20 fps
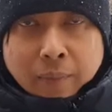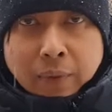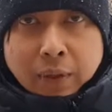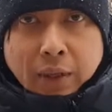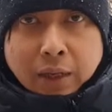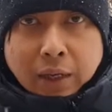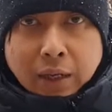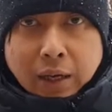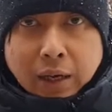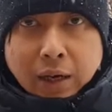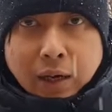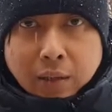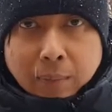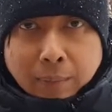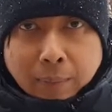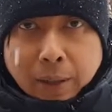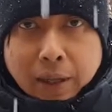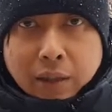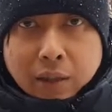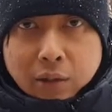they are
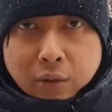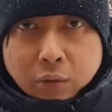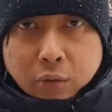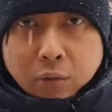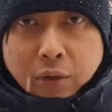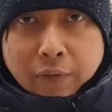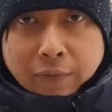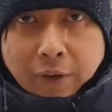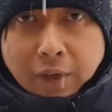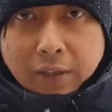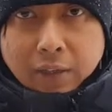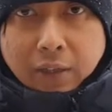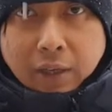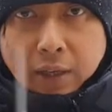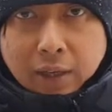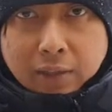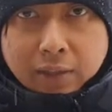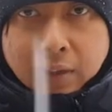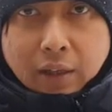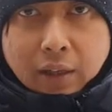planning to
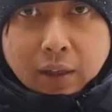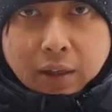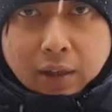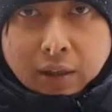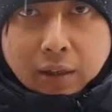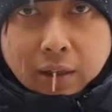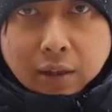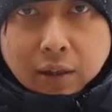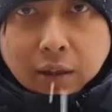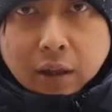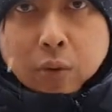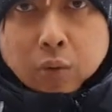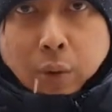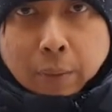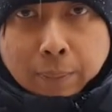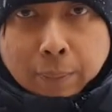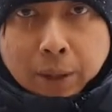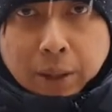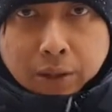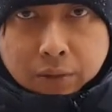revitalize their
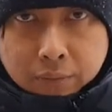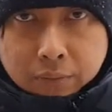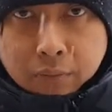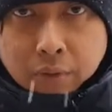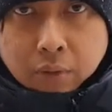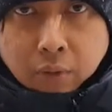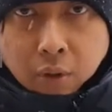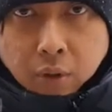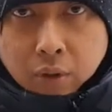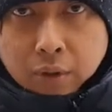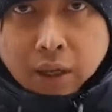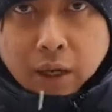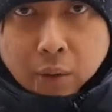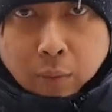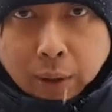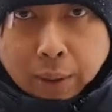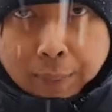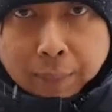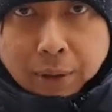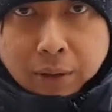equipment or their
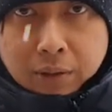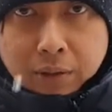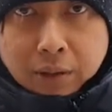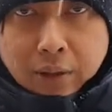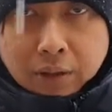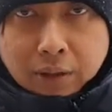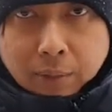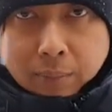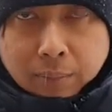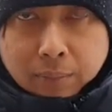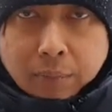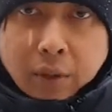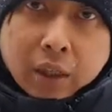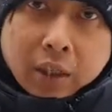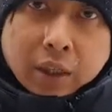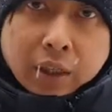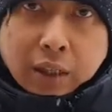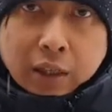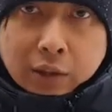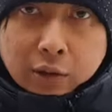weapon system,
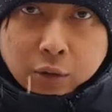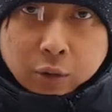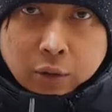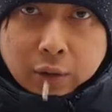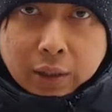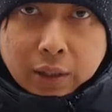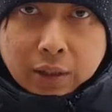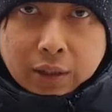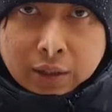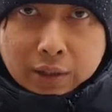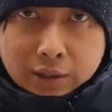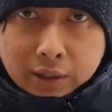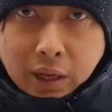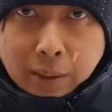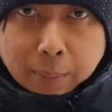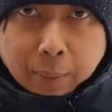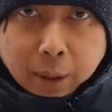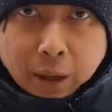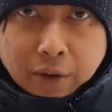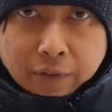including the
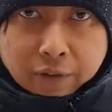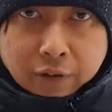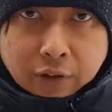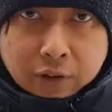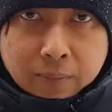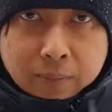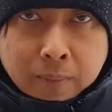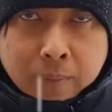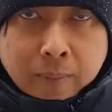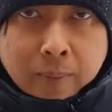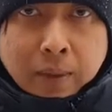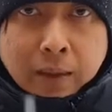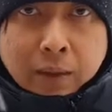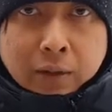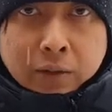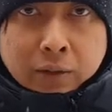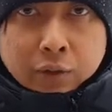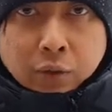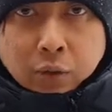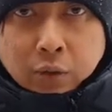sniper rifle.
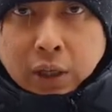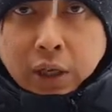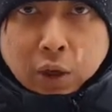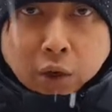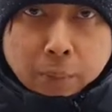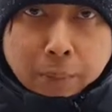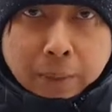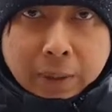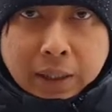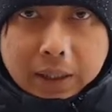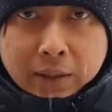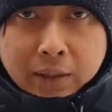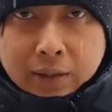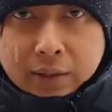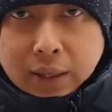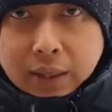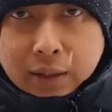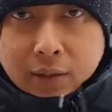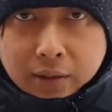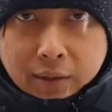So they are opening the
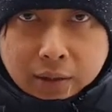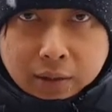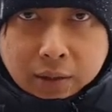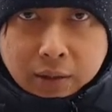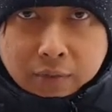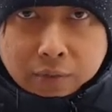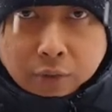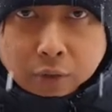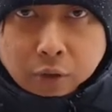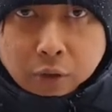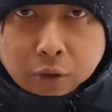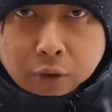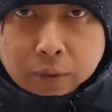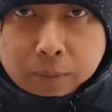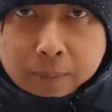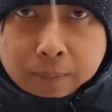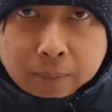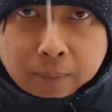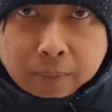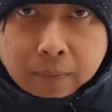tender for
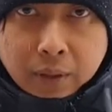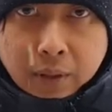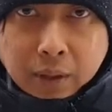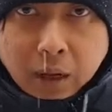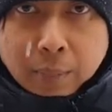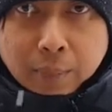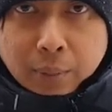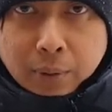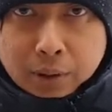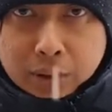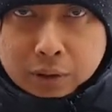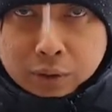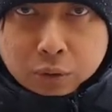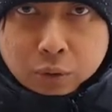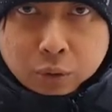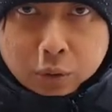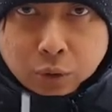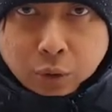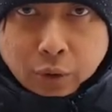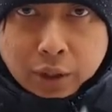companies
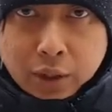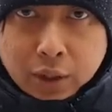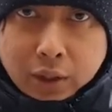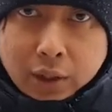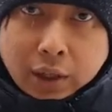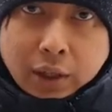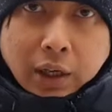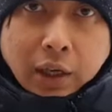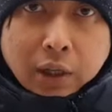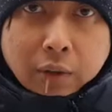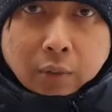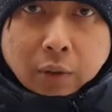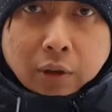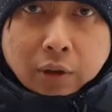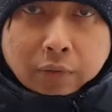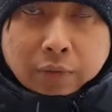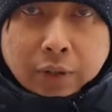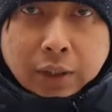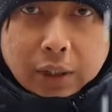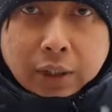to join. And
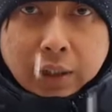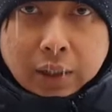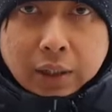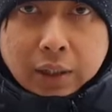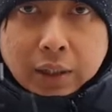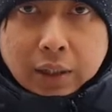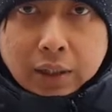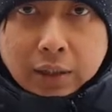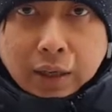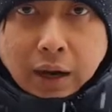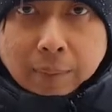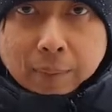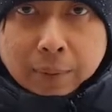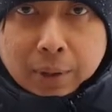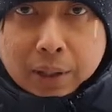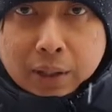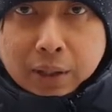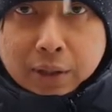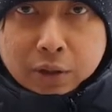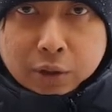one of the
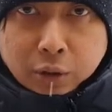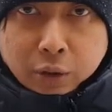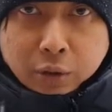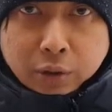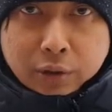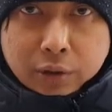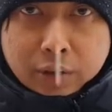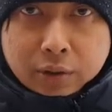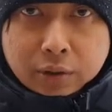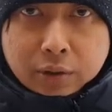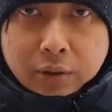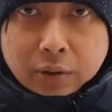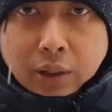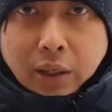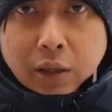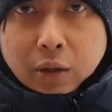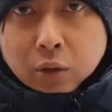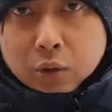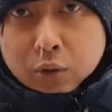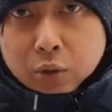company that joins
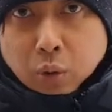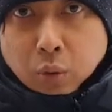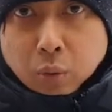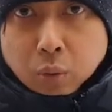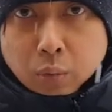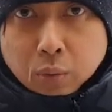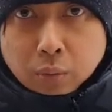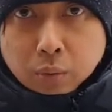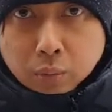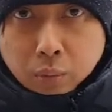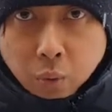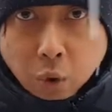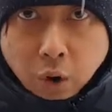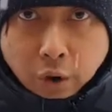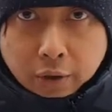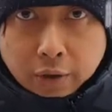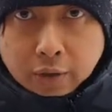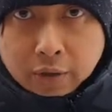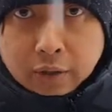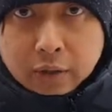and also
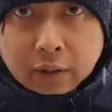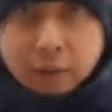won